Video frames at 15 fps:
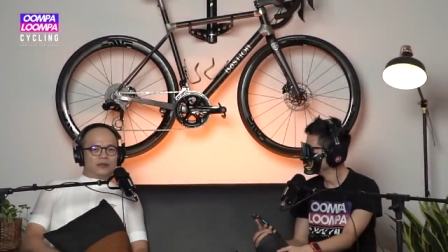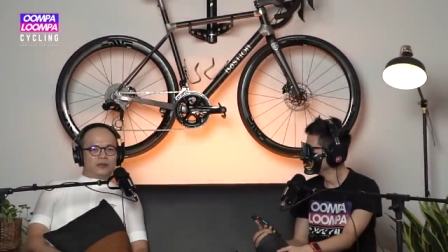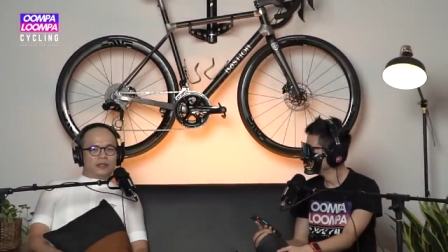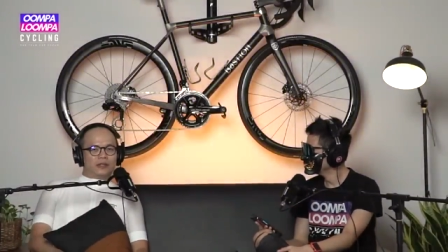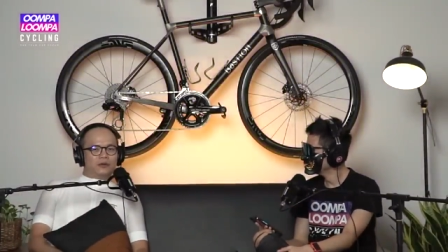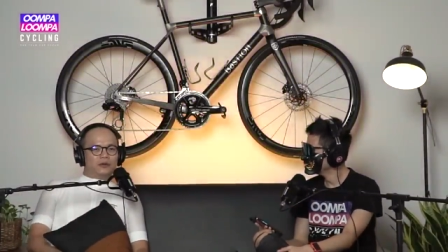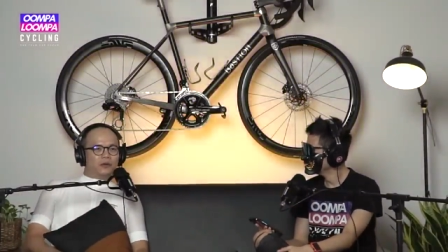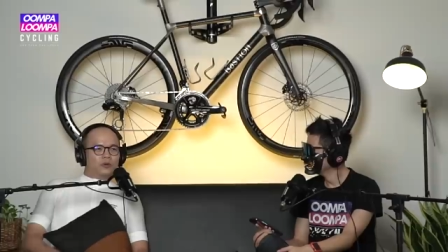
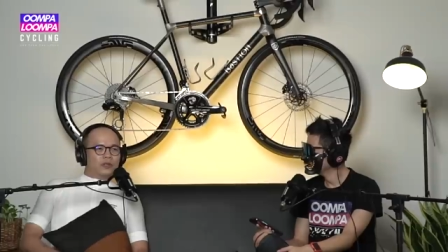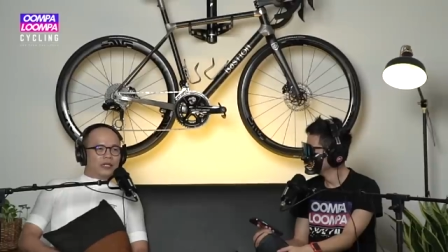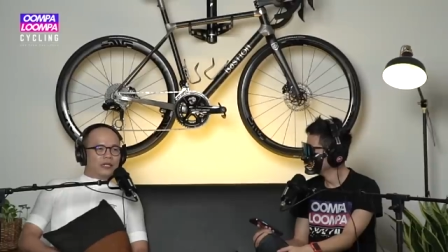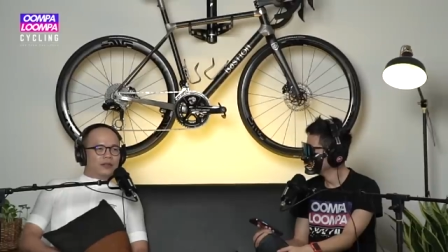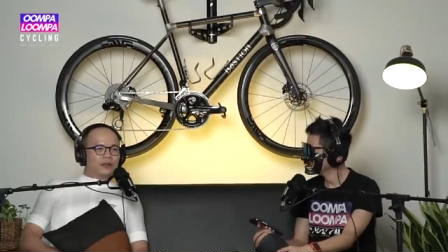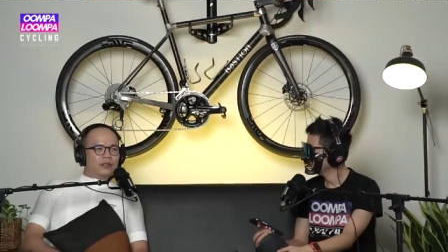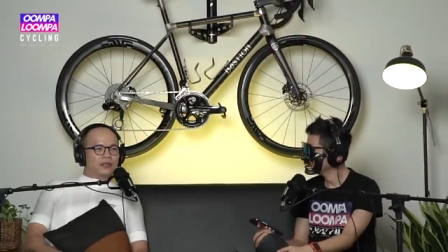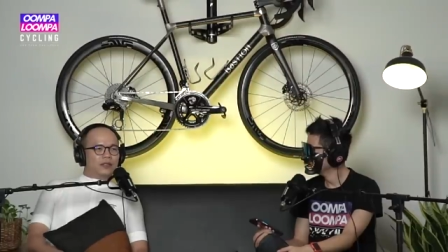Okay, no
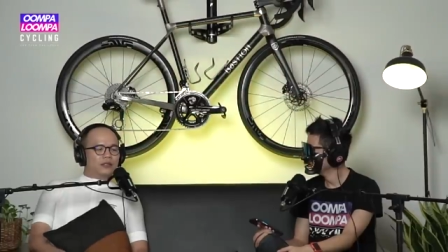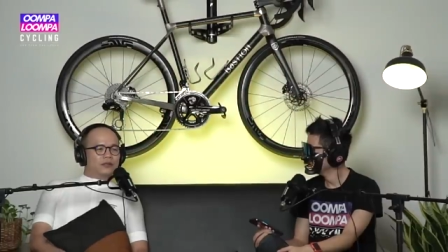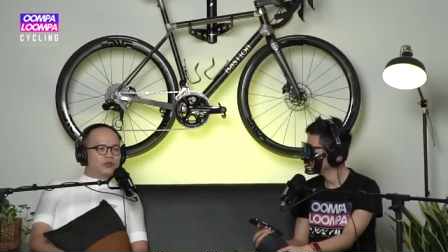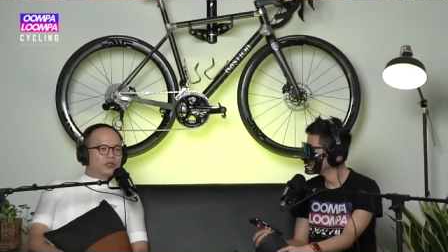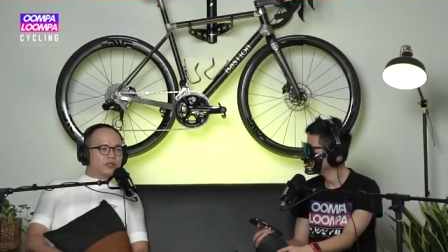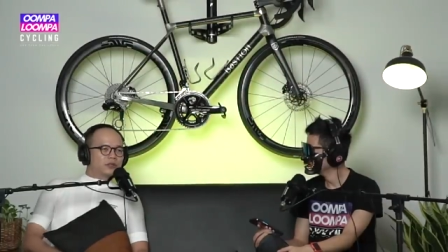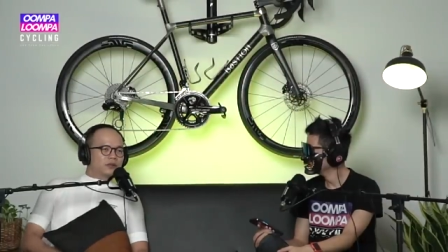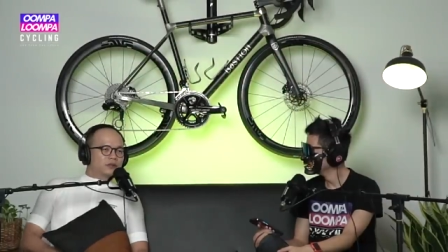lah. I think
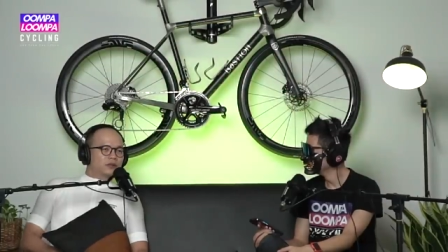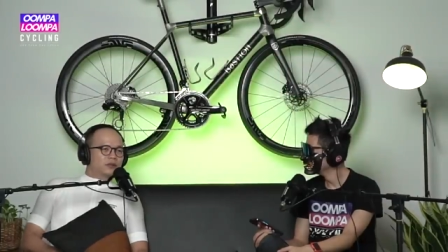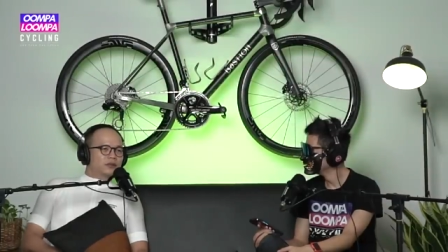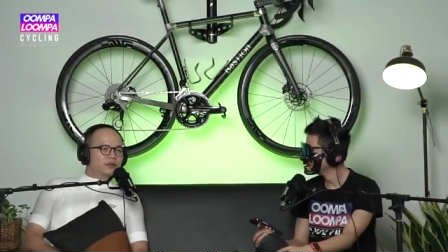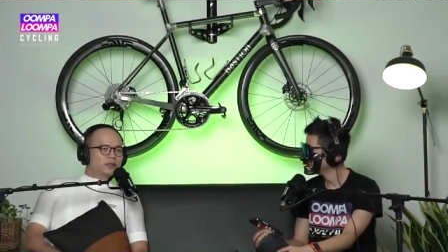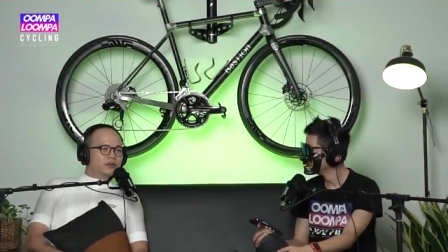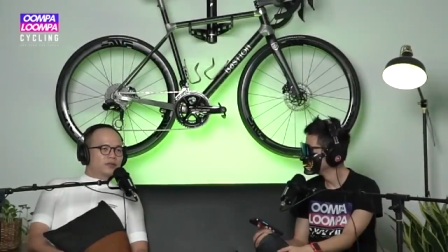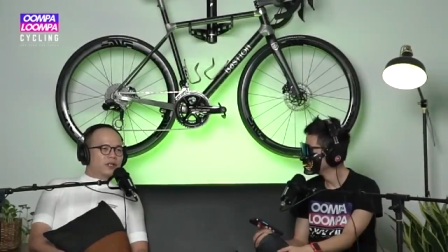just
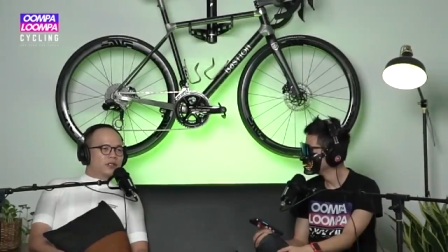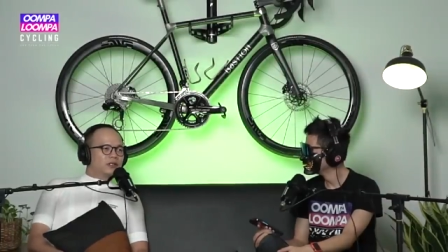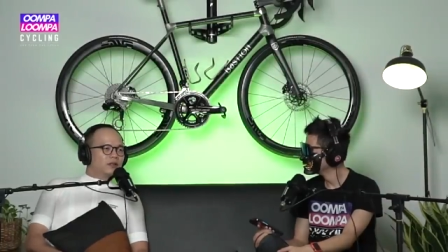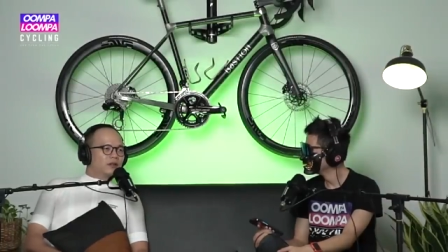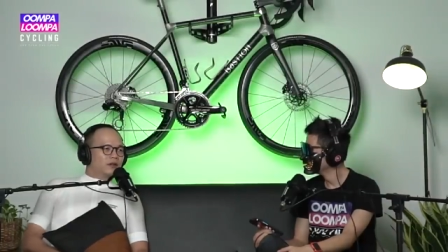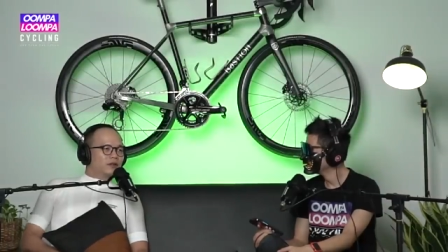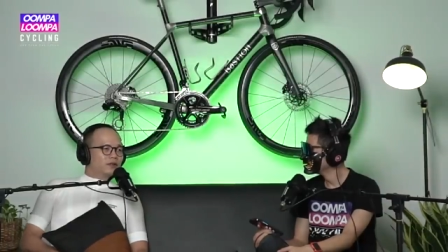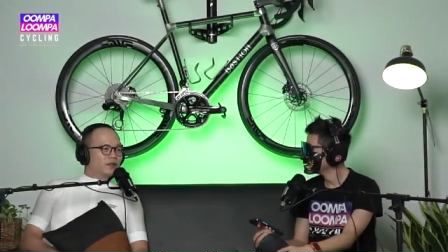just friendly
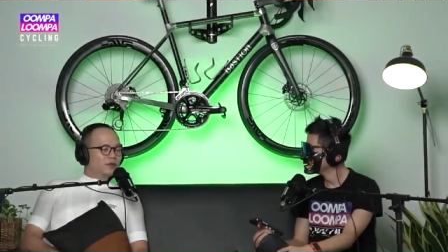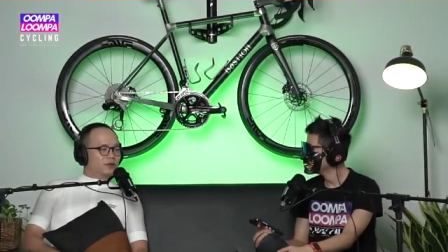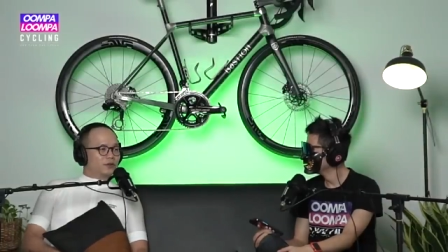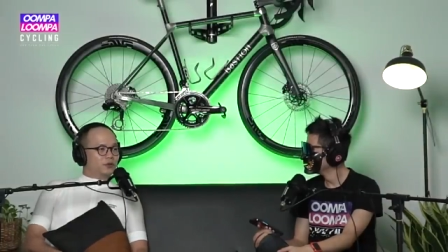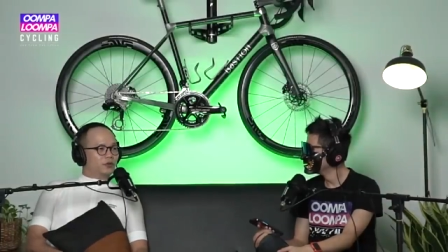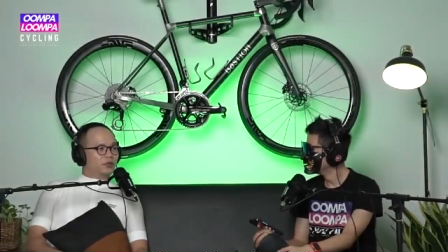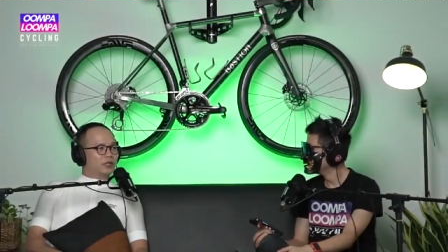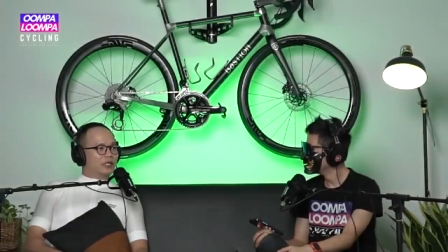lor. not,
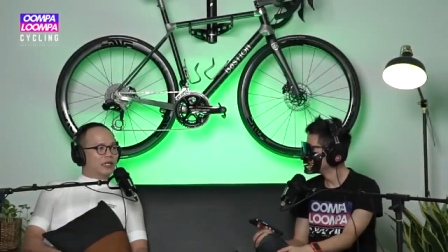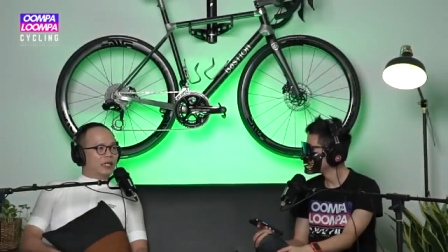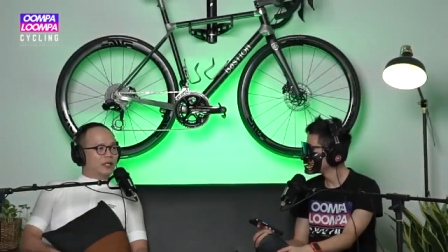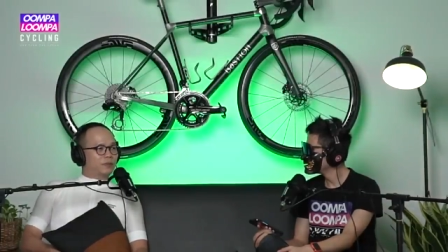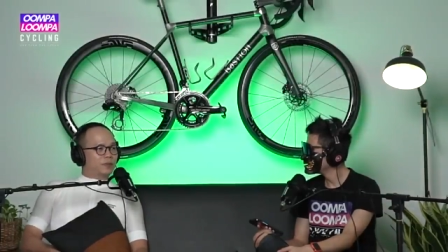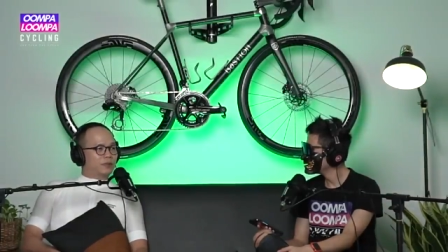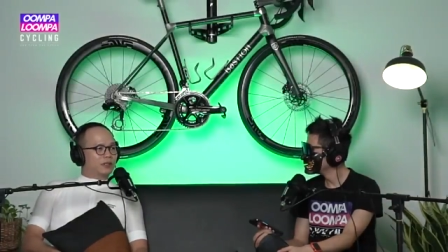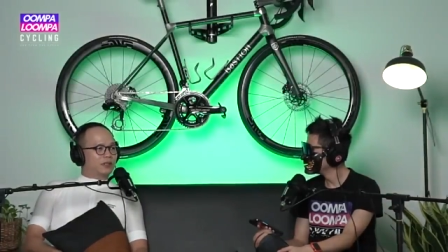you don't say hi.
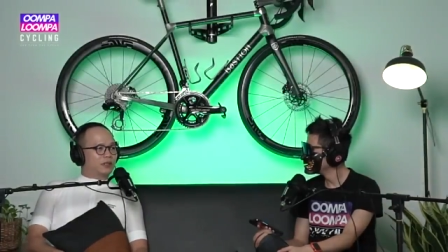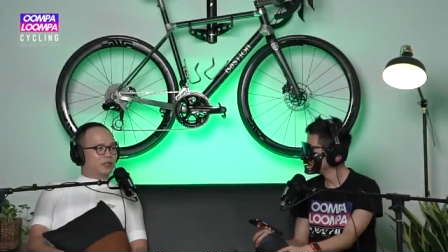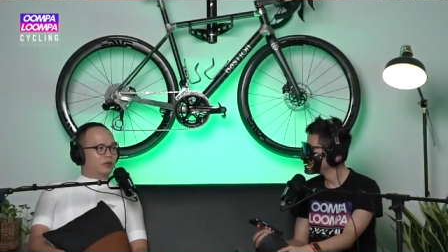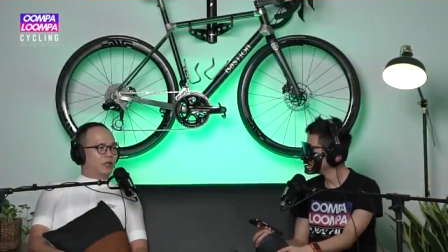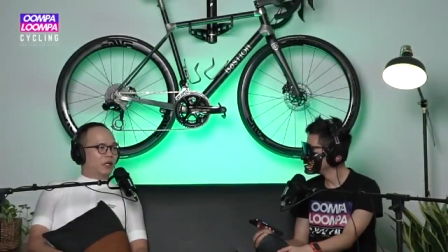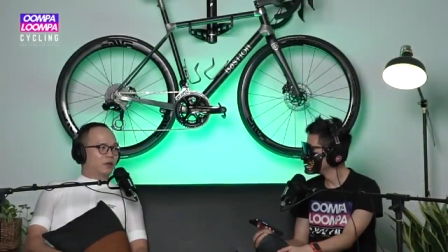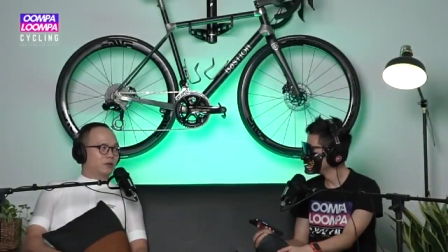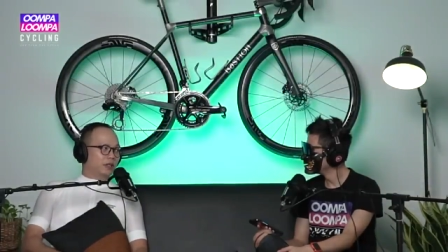People say
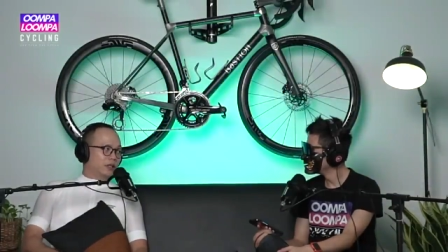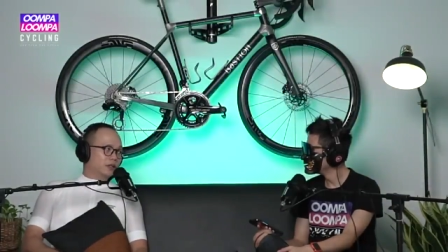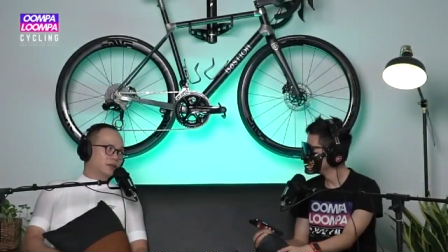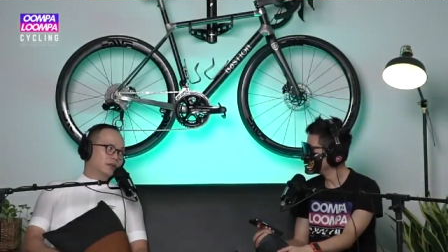you hao lian.